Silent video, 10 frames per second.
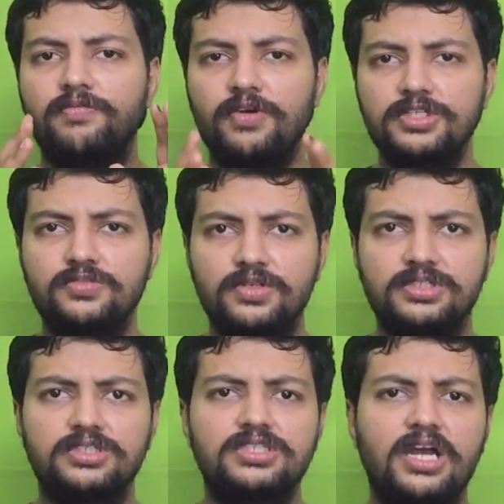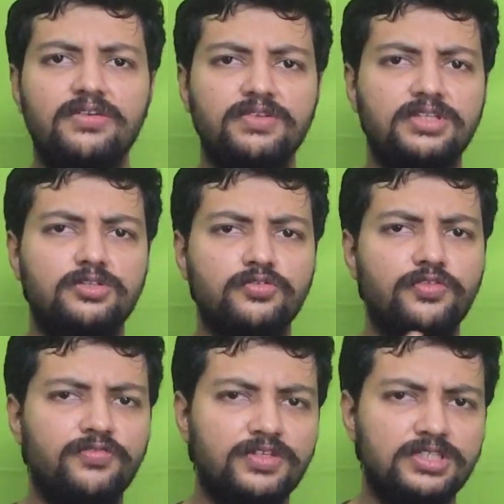first version started with the
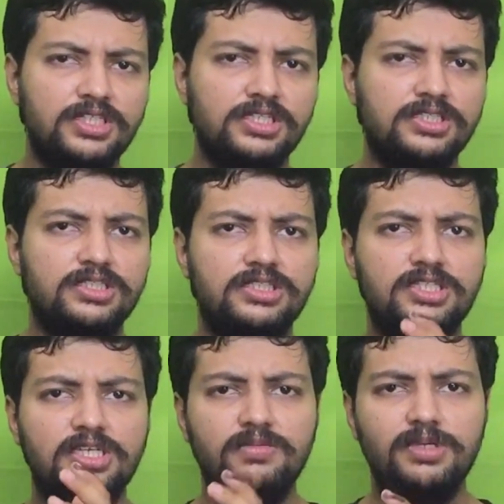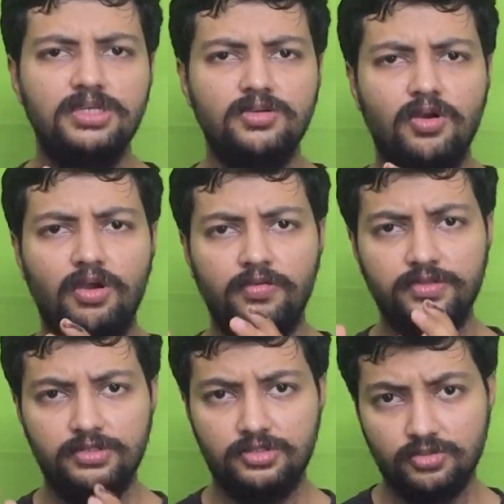256 GB
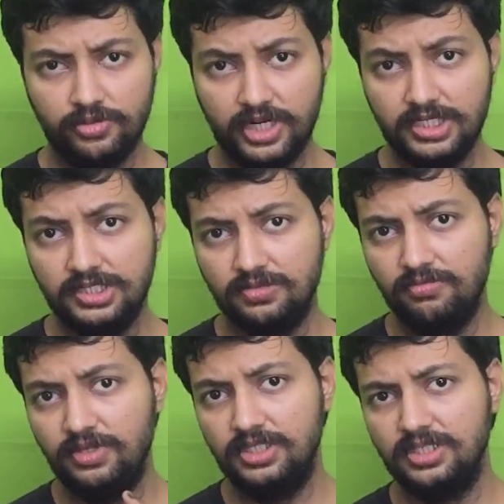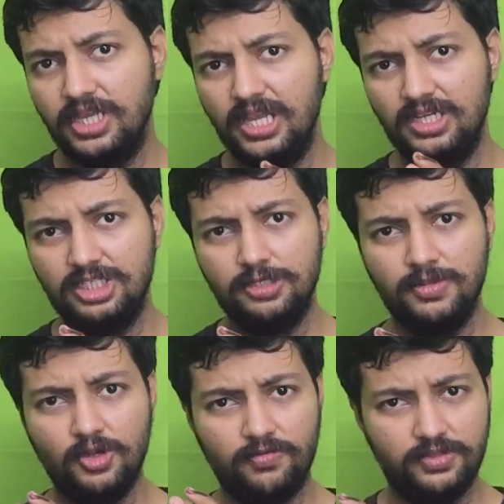of the storage with 8
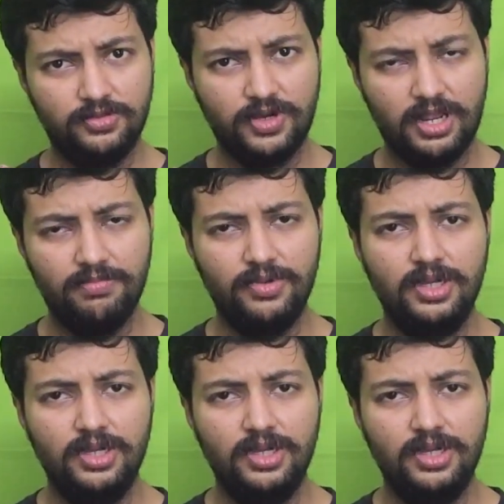GB of the RAM,